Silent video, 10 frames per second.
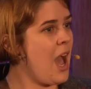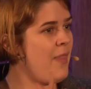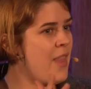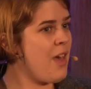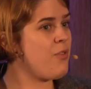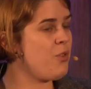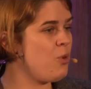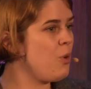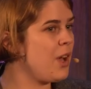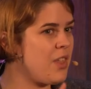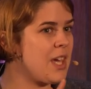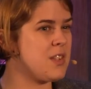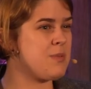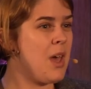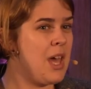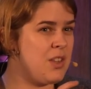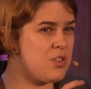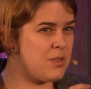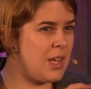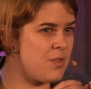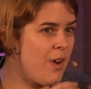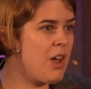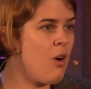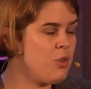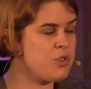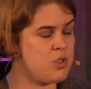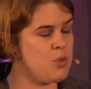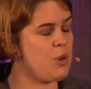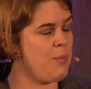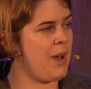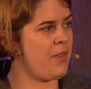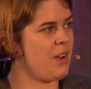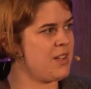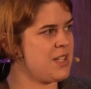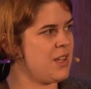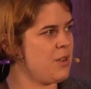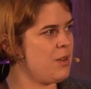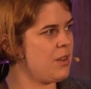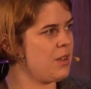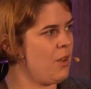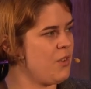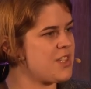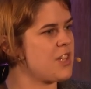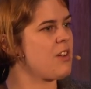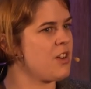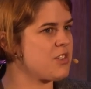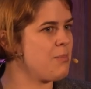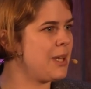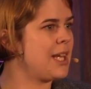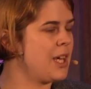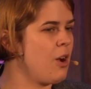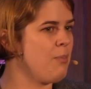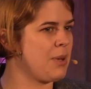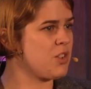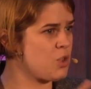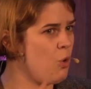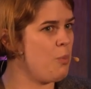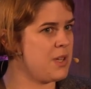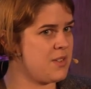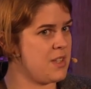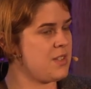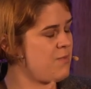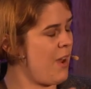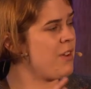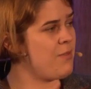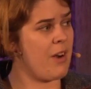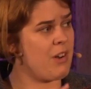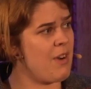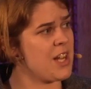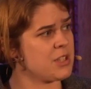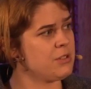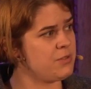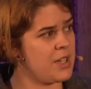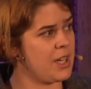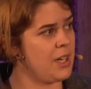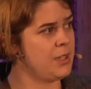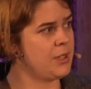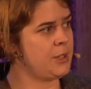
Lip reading: Therefore, I think it's very odd to talk about the idea that, you know, the centre ground is completely gone because Corbyn is this very, very radical figure.